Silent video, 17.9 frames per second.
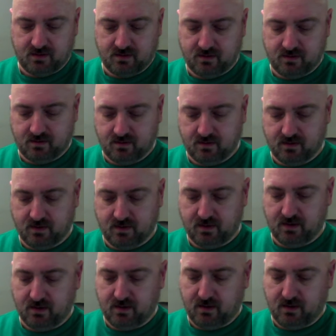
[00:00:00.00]
All right,
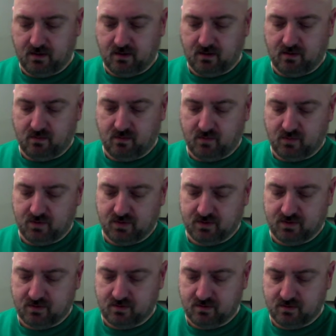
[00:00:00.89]
and we'll just
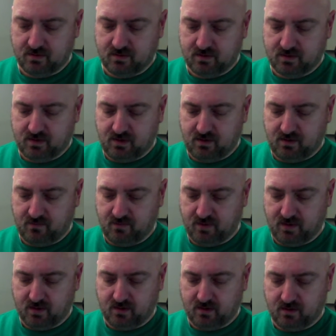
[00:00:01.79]
see if we can,